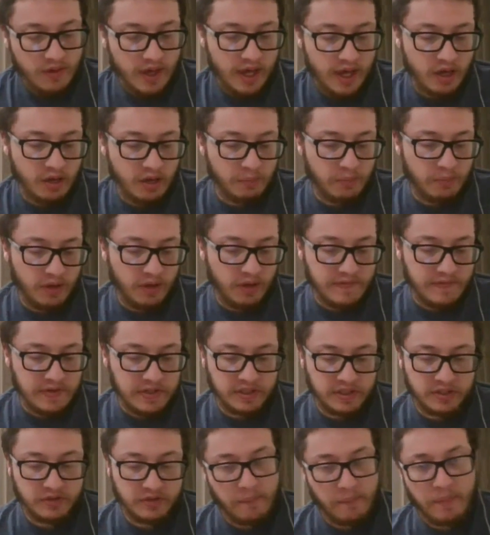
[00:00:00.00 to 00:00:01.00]
AOP
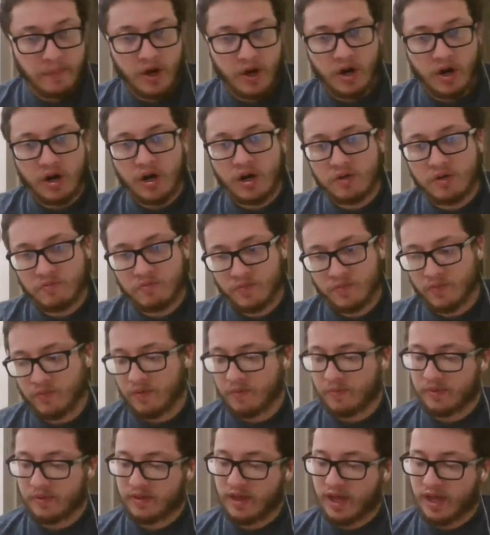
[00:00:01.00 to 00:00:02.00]
versus The Bar. We
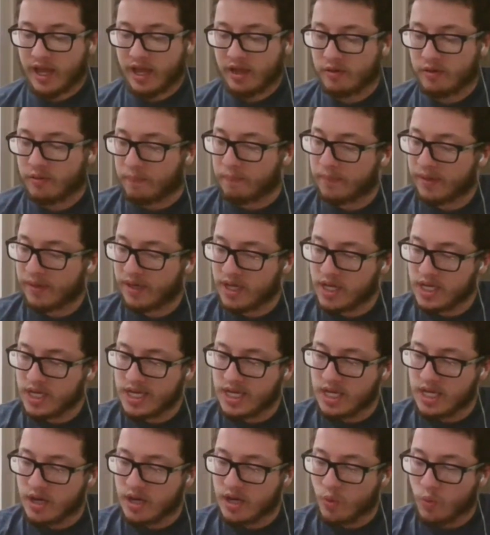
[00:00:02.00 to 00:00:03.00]
went with
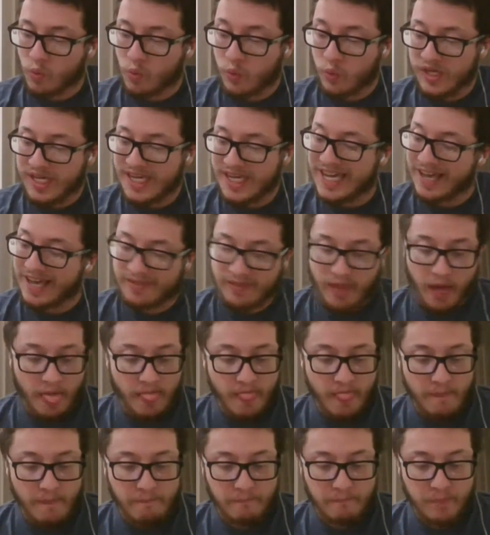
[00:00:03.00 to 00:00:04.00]
AOP. We get
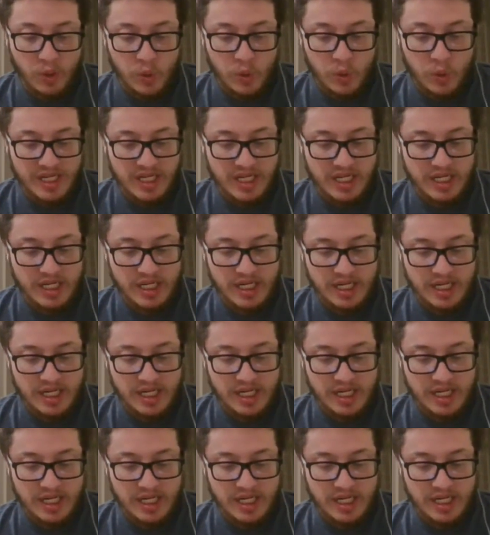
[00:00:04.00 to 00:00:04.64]
the point.